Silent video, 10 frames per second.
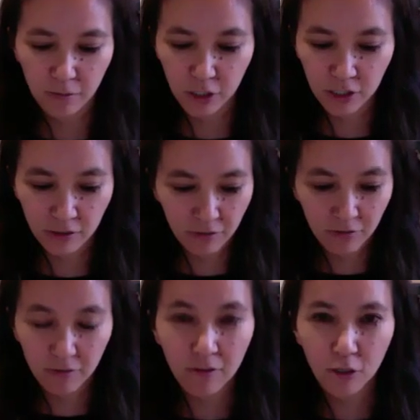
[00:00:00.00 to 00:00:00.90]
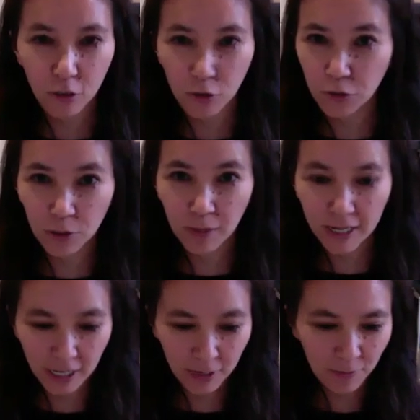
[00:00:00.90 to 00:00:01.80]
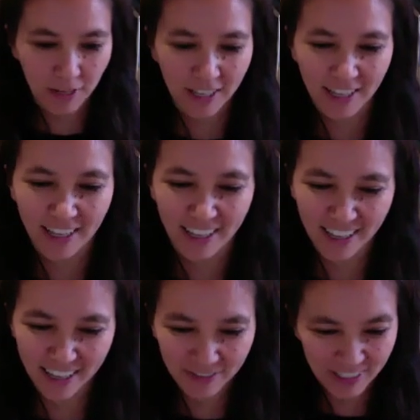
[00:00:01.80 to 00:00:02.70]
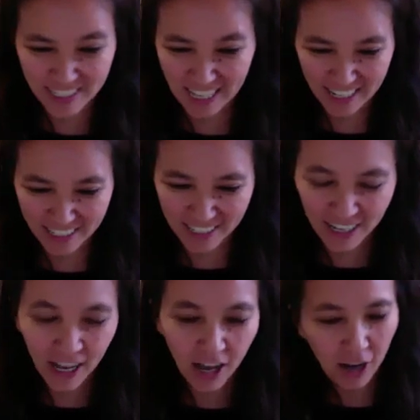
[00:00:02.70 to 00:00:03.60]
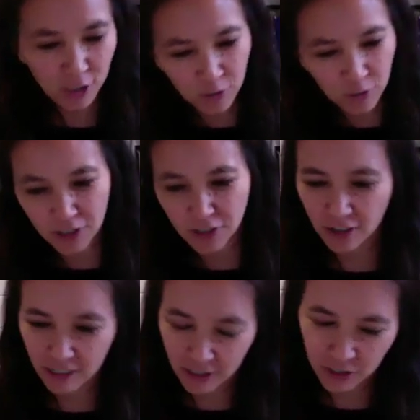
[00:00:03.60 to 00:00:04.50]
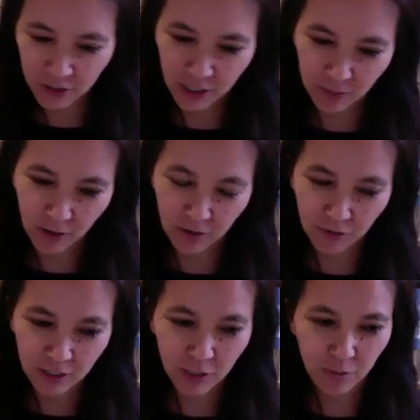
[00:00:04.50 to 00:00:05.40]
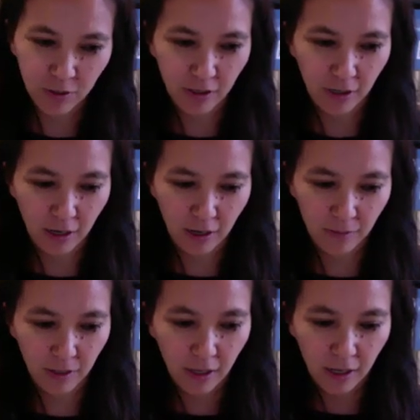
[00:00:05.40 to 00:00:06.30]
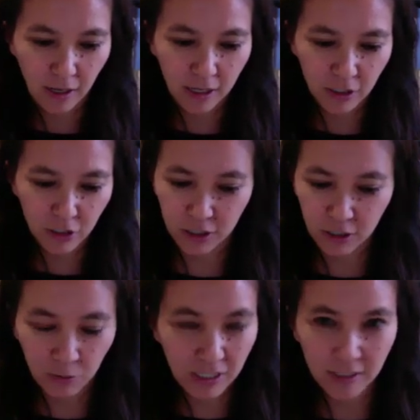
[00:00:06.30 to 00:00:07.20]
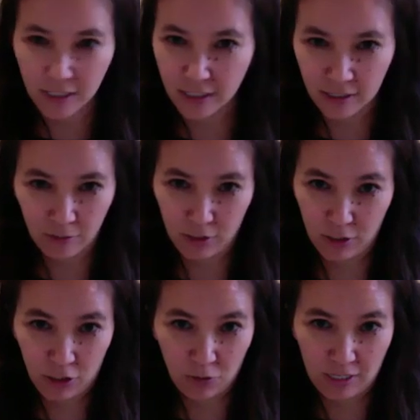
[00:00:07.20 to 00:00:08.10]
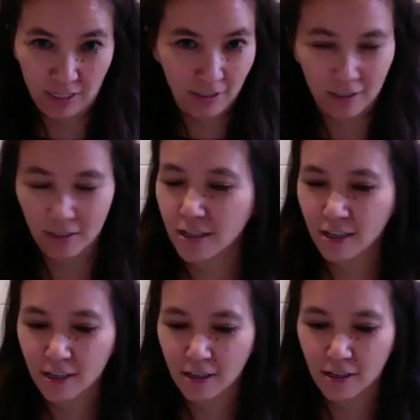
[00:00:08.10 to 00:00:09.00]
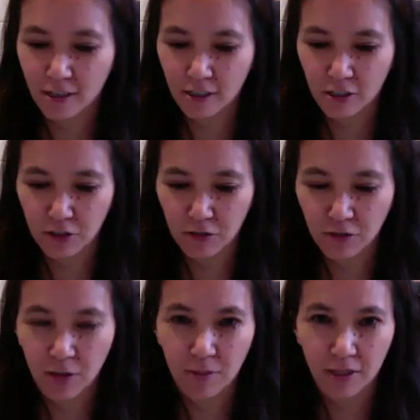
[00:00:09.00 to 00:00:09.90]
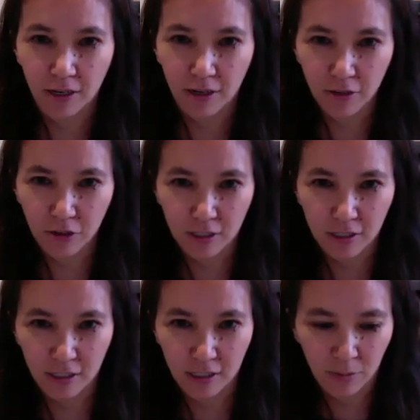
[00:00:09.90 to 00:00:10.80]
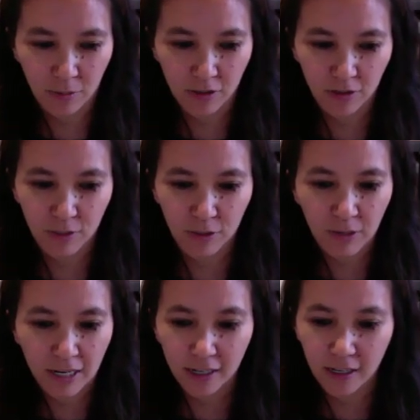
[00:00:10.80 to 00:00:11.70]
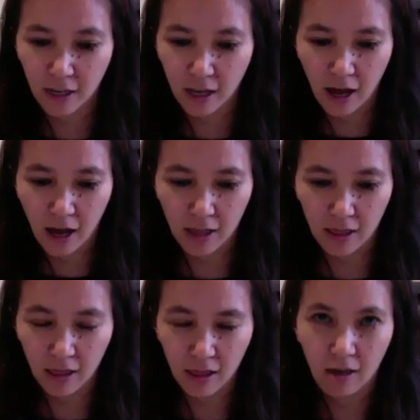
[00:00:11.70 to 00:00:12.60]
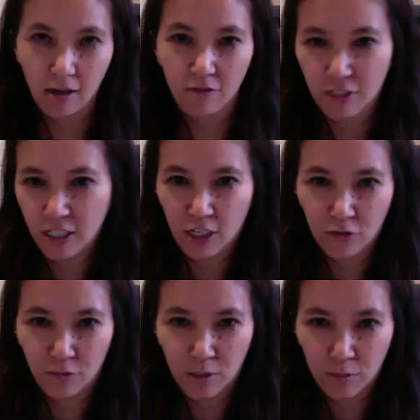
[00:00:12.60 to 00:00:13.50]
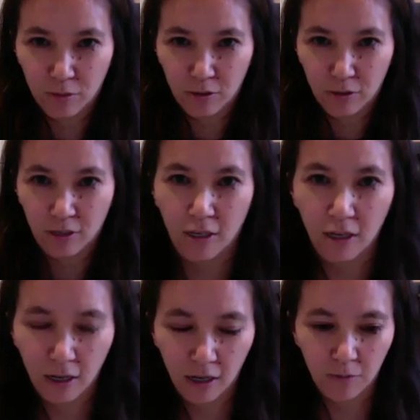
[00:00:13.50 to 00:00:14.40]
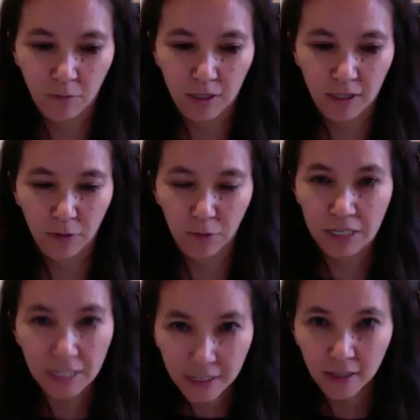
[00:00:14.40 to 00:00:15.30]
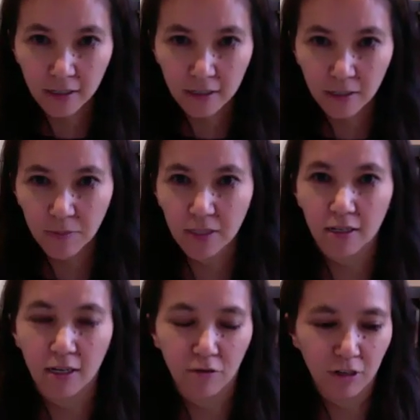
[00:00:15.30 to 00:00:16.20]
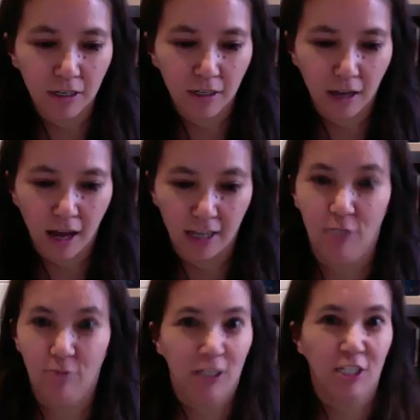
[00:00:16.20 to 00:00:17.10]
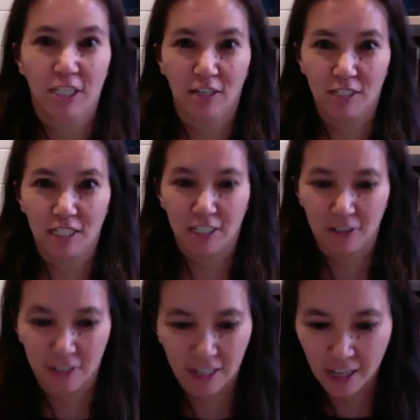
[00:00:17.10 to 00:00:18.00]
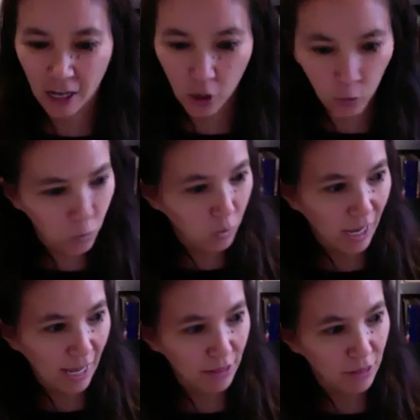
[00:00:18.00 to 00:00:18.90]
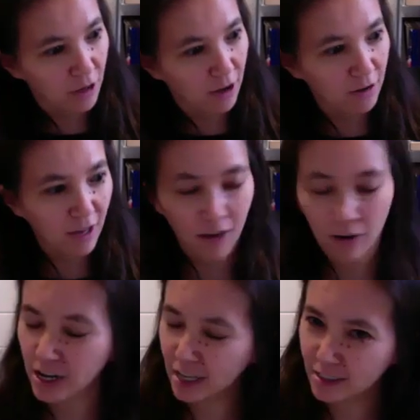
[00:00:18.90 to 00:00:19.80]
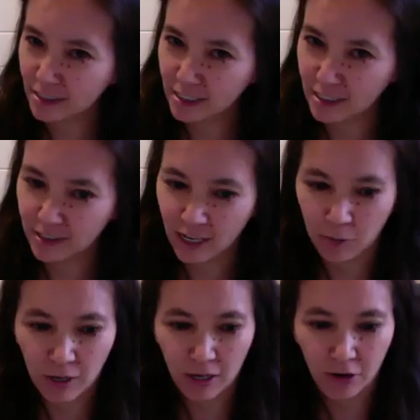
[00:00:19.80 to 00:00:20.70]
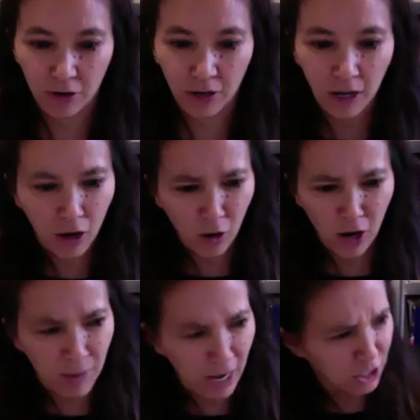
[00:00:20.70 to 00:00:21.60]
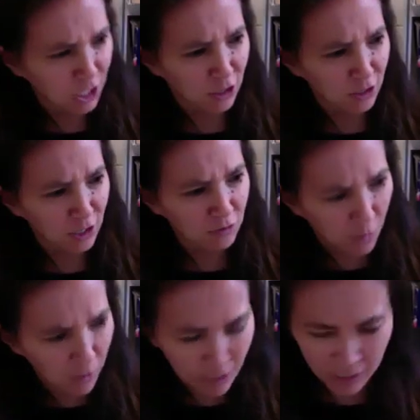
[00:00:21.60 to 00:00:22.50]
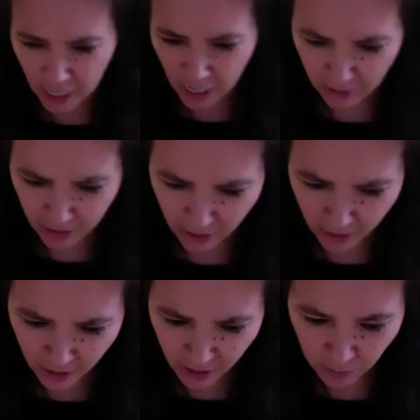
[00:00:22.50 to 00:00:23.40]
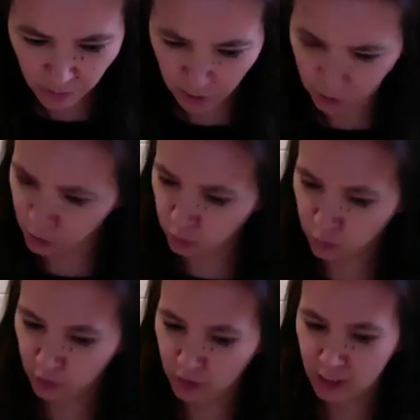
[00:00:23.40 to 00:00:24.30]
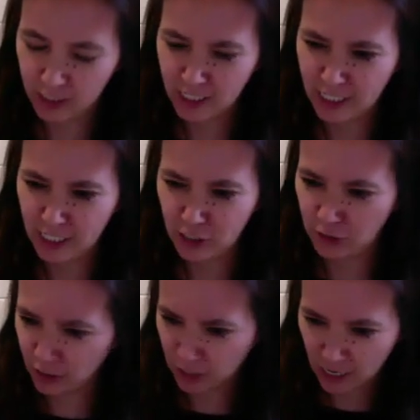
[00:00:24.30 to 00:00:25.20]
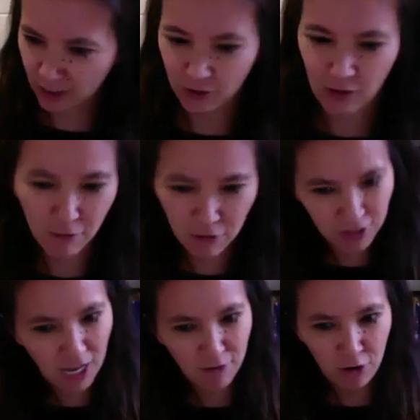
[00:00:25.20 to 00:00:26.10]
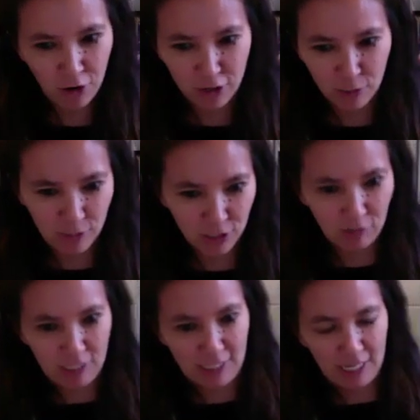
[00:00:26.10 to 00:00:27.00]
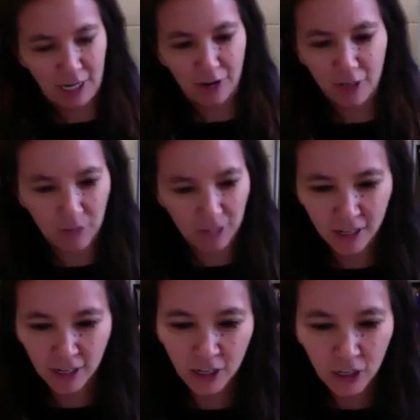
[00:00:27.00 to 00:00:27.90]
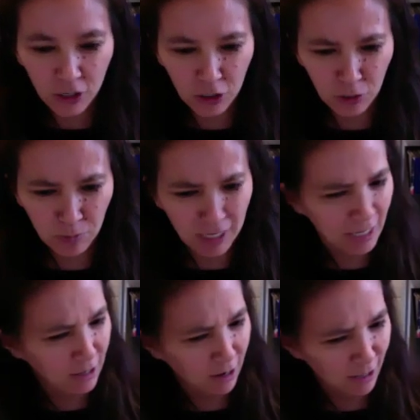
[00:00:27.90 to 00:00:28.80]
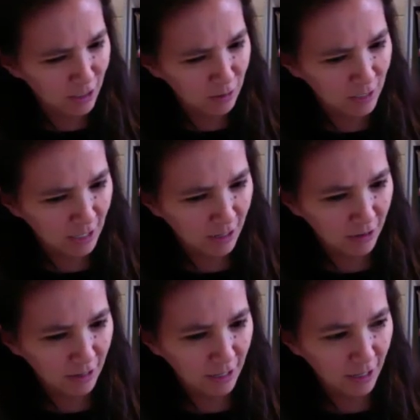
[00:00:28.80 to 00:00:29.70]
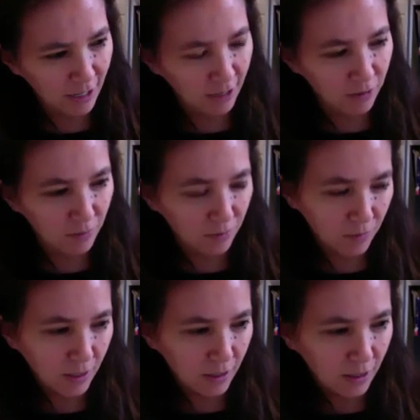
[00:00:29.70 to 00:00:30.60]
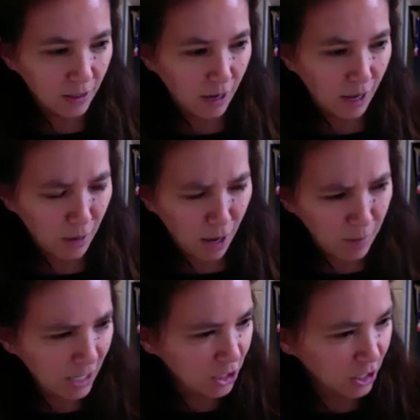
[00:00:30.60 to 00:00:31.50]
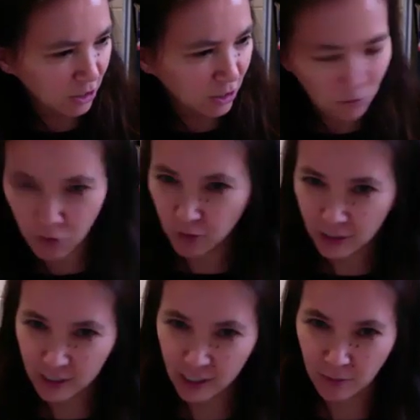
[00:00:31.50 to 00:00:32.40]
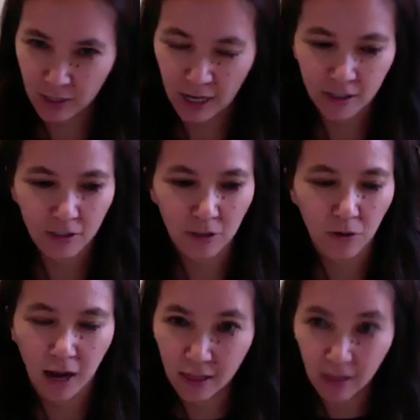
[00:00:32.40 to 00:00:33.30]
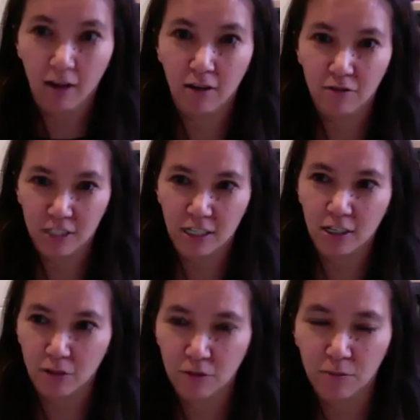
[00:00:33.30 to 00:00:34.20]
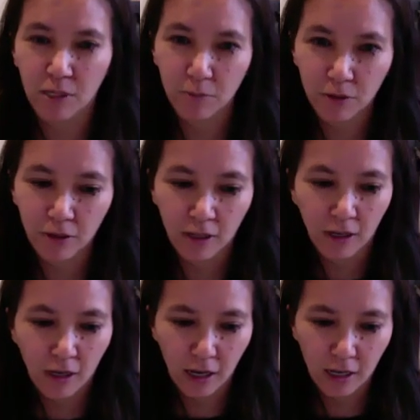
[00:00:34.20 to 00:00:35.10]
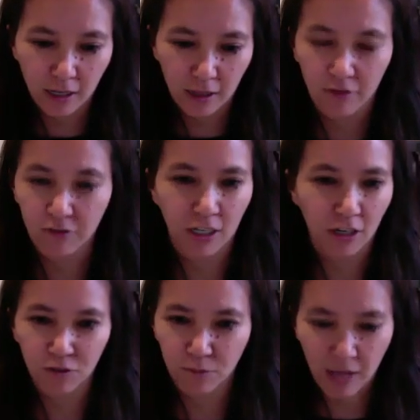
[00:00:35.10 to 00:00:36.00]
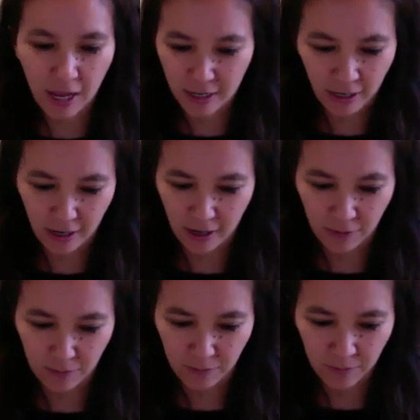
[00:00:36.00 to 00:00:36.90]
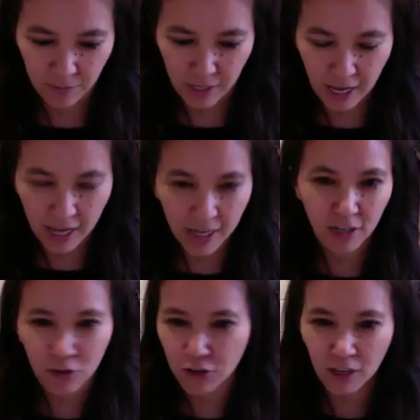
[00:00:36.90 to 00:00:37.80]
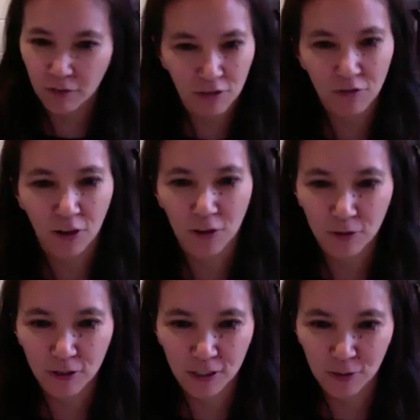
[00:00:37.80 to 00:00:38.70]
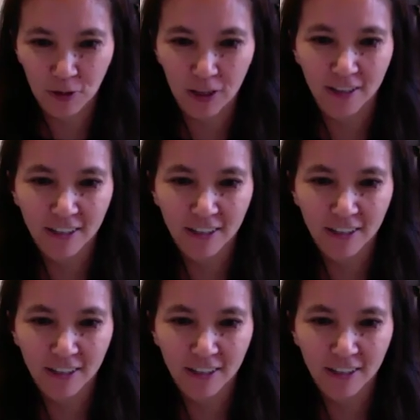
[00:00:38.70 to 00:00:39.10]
just Google my name. It's that easy. On Twitter, on Instagram, on Facebook. It's just Louise Gleeson with 2 E's. You can find me there. You can see samples of my writing. I love to hear from people when they read something that I've written. I especially love to hear that, ooh, I hadn't thought of that, or I hadn't seen it that way, or I'm actually looking forward to having middle schoolers and teenagers. Everything I've heard has been so scary, but you make it not so scary. I'm actually looking forward to some of that. So I love to hear from people, and I'd love to hear from any of your lovely followers as well.